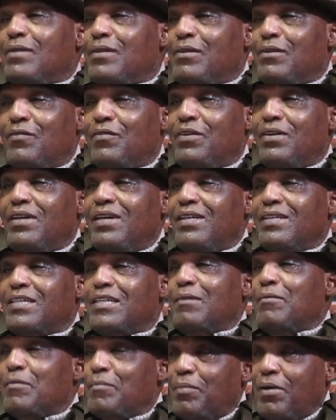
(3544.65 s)
if you need
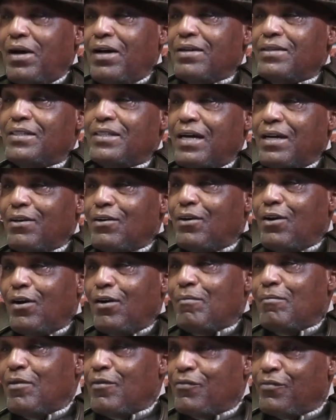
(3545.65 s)
something in politics, I can
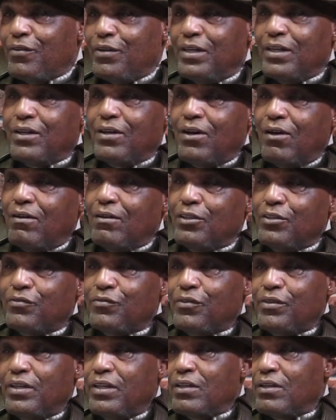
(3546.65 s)
call my friend, call this
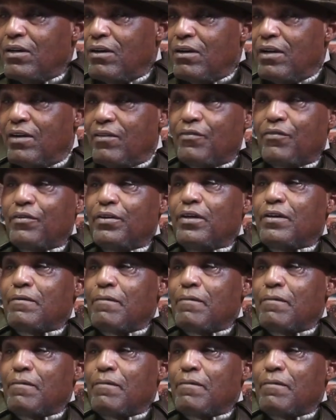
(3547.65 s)
friend, and call that friend.